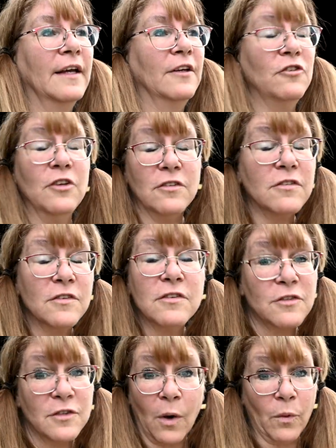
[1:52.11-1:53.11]
she's
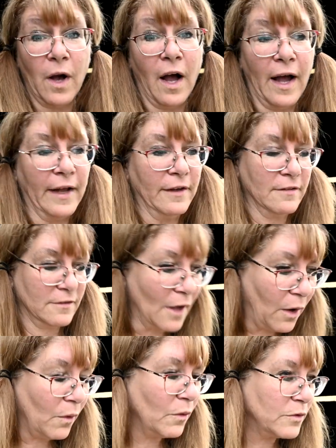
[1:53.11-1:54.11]
just so kind.
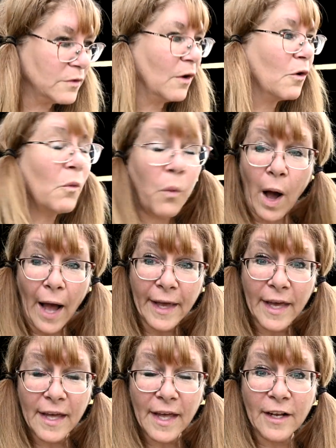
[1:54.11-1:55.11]
So, so
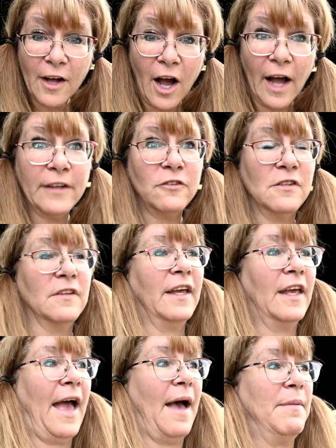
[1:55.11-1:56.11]
quiet and kind. She's
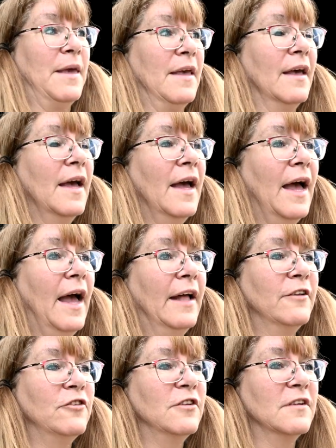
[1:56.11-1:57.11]
like Gabby.
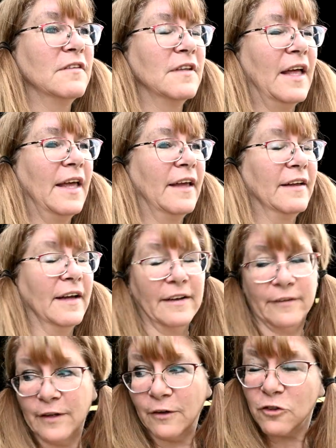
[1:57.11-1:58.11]
And she just like, I
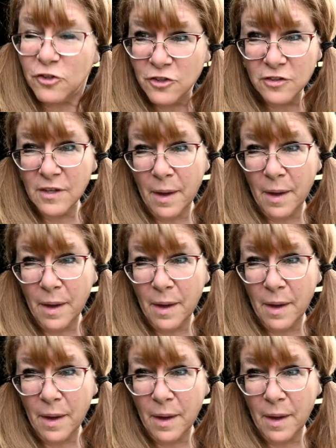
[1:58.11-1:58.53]
don't know, she's